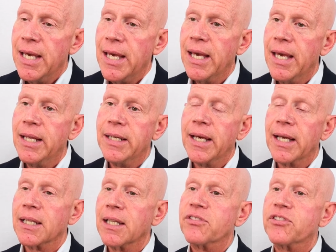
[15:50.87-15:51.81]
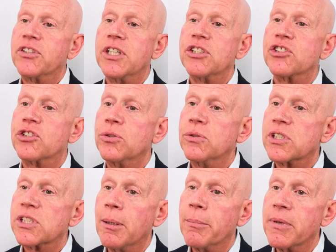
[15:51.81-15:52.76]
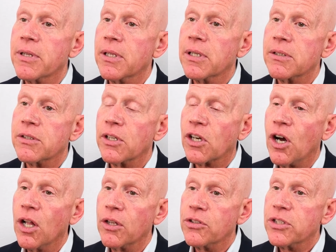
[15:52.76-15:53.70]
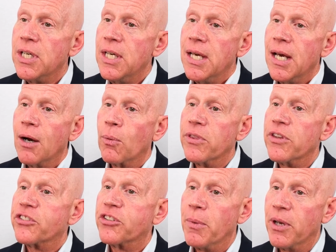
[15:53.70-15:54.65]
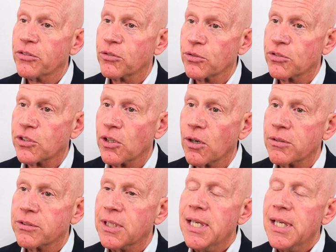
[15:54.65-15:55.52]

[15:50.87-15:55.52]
And I love seeing students come to the college when the semester starts.